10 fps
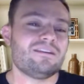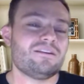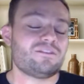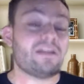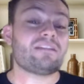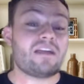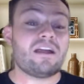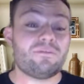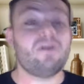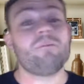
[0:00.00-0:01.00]
So that's kind
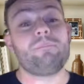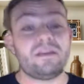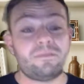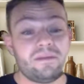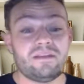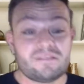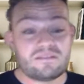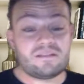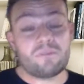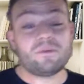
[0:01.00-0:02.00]
of a big piece
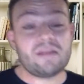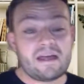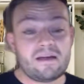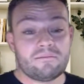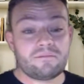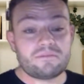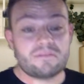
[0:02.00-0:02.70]
that we have.